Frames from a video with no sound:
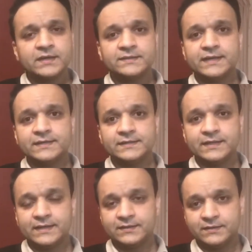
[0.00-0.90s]

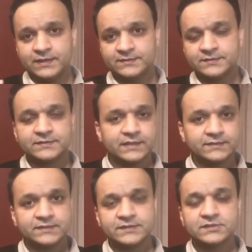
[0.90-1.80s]
then as I
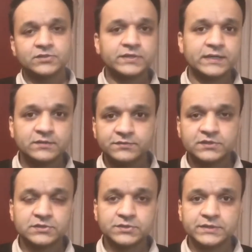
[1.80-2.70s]
said, this is not end of the
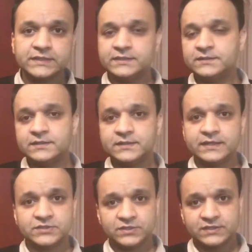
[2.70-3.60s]
story either,
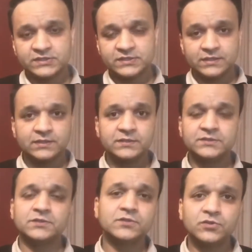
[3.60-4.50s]
and you can still,
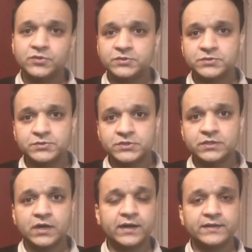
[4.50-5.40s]
you know, go on to do
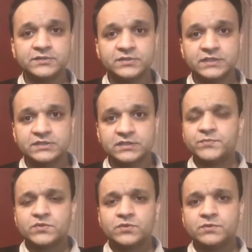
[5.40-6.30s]
your higher education.
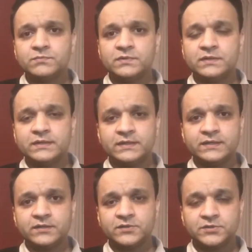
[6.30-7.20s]
So
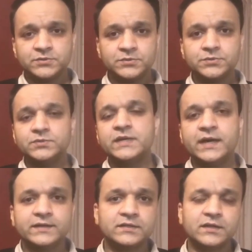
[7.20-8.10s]
in order to do
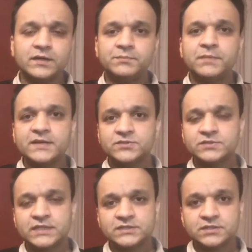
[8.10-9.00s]
that, my
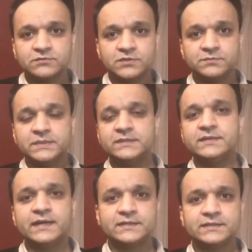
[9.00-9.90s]
suggestion would be
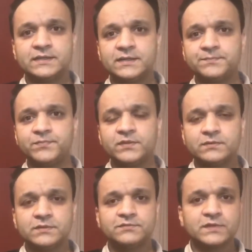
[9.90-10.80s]
that
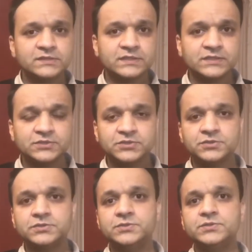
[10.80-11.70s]
the first thing you
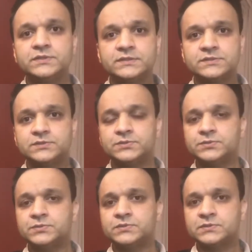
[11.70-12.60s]
should do is
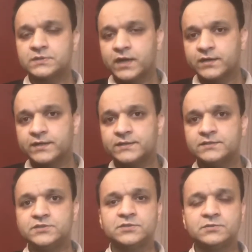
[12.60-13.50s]
to target
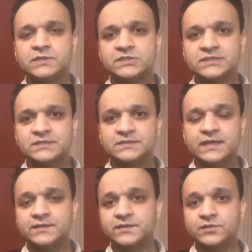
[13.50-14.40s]
the universities
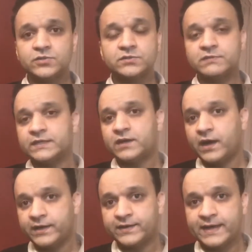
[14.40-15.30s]
that are not very
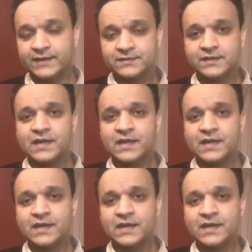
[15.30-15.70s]
high ranked,